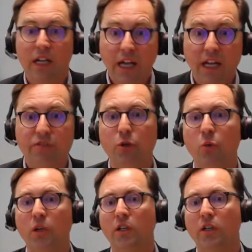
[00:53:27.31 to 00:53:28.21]
If you
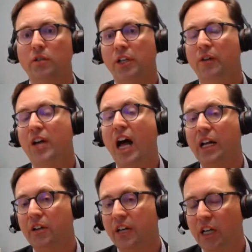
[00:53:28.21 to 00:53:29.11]
were, have a
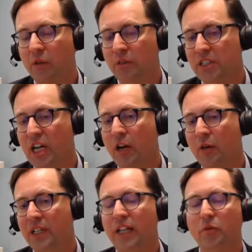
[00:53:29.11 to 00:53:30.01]
higher income in
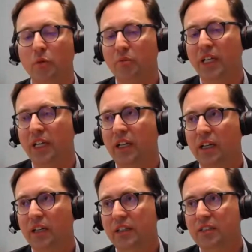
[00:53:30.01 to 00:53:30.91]
retirement, that would be
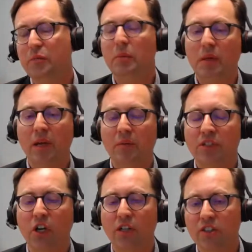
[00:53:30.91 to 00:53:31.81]
the CPP payments
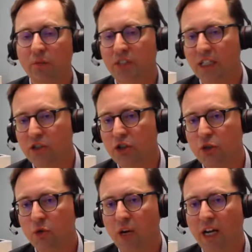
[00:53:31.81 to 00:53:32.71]
are subject to